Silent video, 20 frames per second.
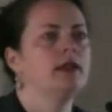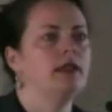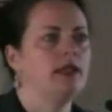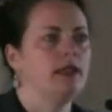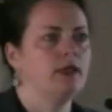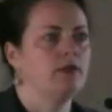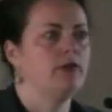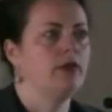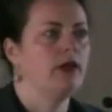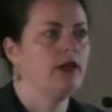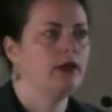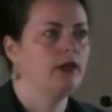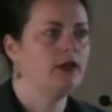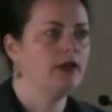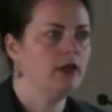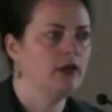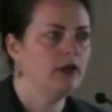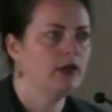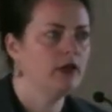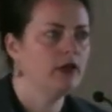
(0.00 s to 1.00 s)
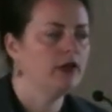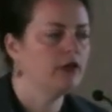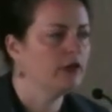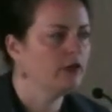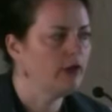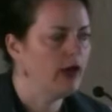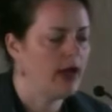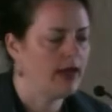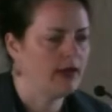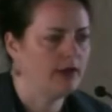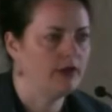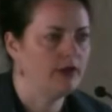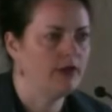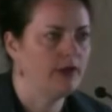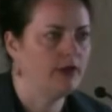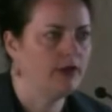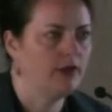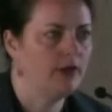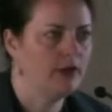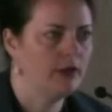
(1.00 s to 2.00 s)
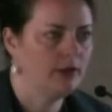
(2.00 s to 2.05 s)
deep gratitude.